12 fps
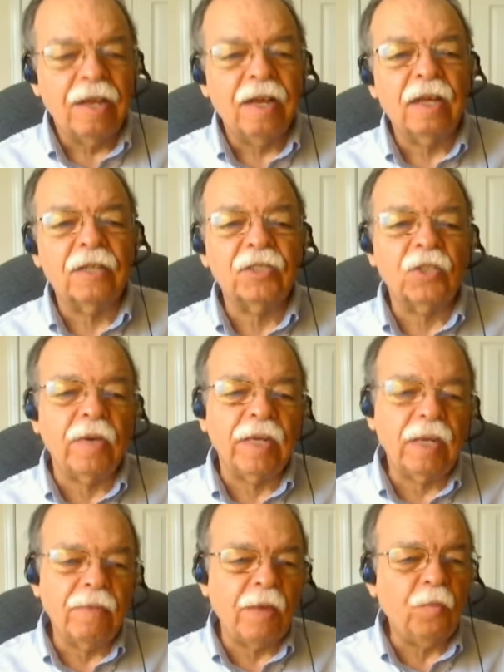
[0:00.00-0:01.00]
Uh, so
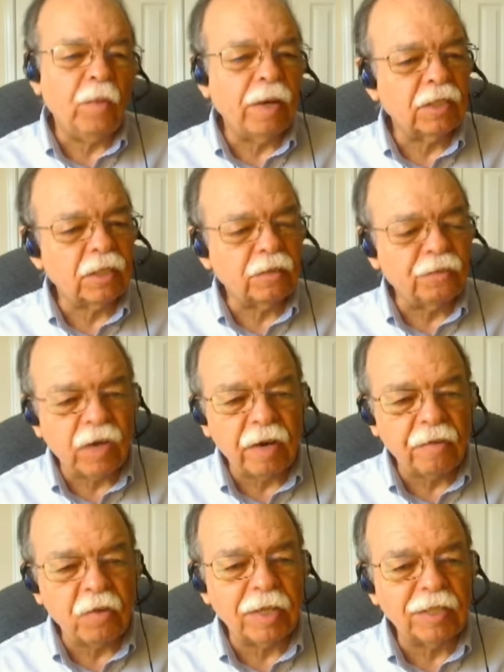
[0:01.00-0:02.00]
anyway, we are just
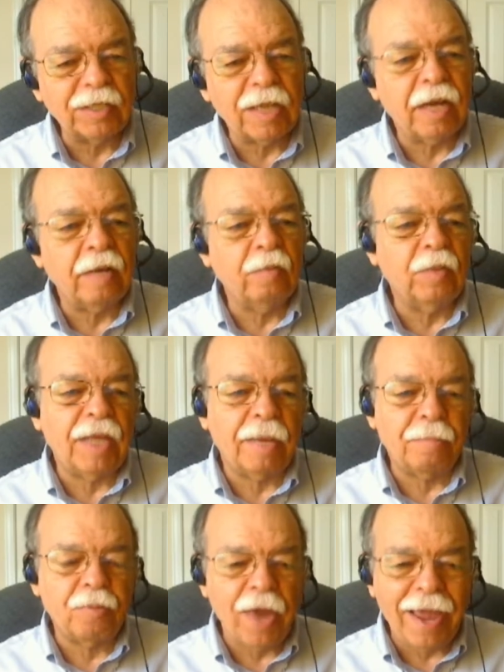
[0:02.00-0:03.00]
very, very excited with
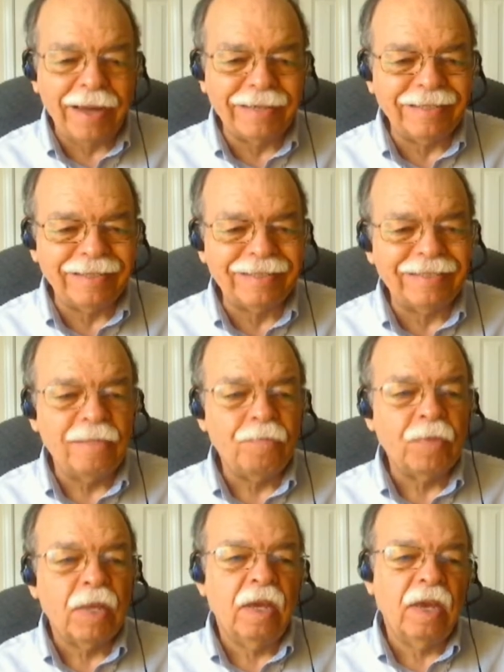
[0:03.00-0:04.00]
that practice,
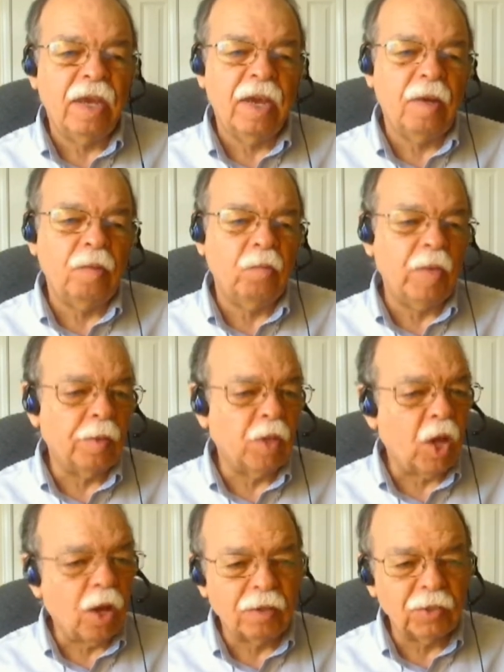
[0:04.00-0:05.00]
and we'll
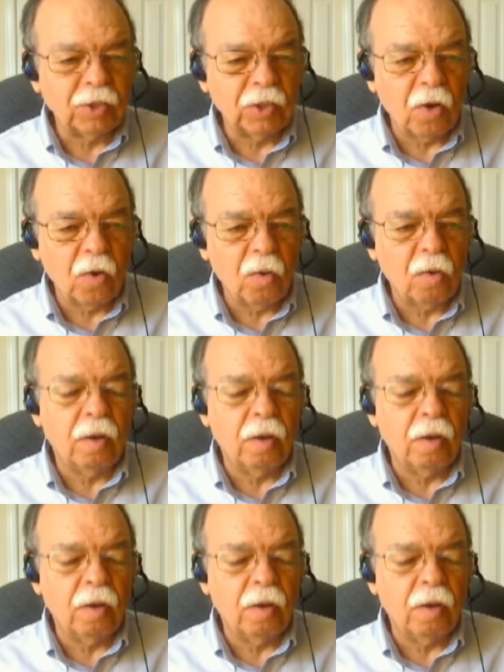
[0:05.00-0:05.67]
also